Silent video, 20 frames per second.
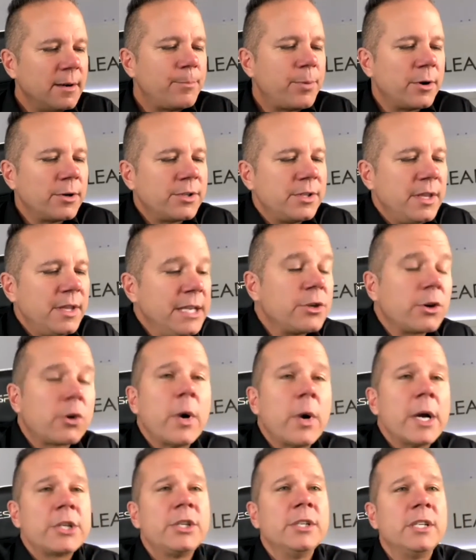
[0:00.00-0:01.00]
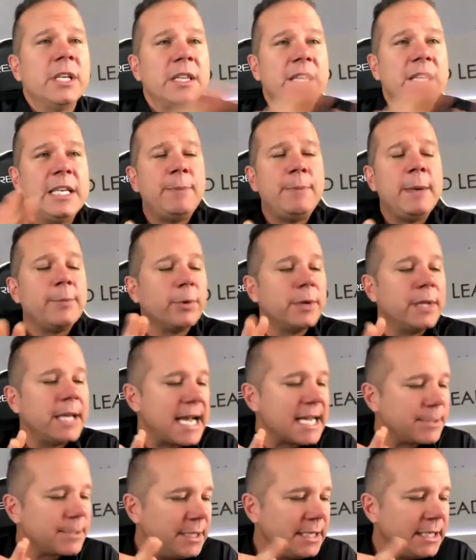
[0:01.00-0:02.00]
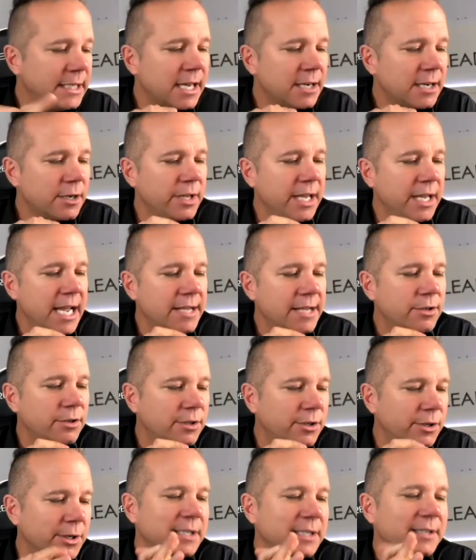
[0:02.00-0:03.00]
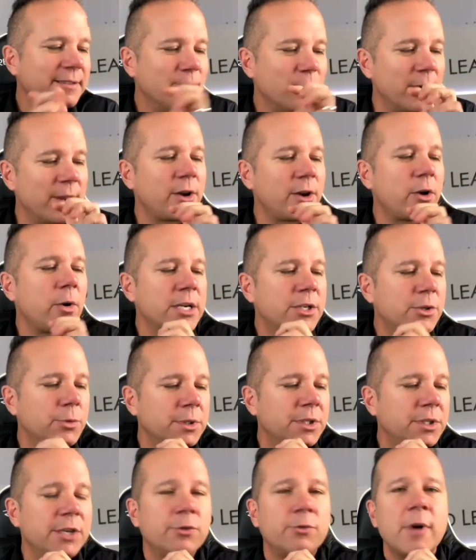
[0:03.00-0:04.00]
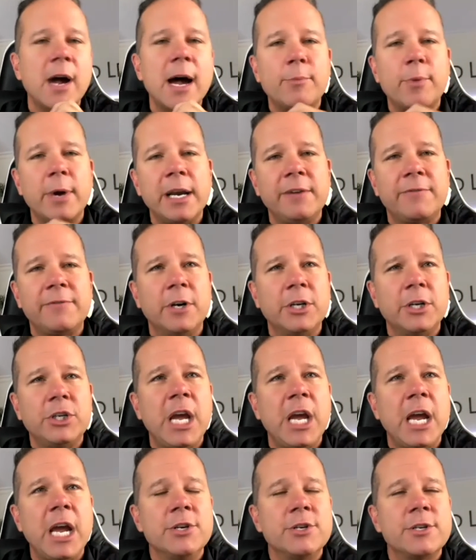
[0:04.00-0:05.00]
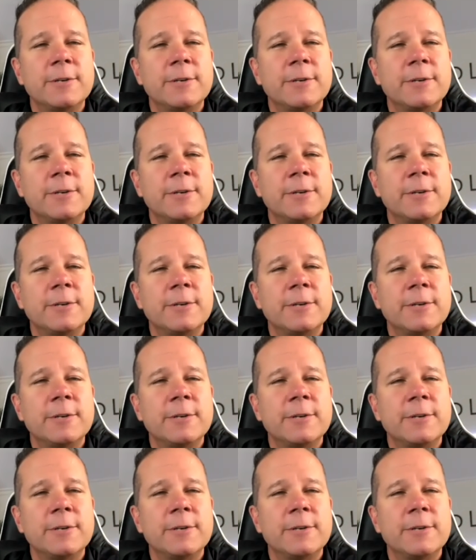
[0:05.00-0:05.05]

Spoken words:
These are questions that these people, when they asked me, did not know the answer to it. One of the questions was, is Rob ready for a change?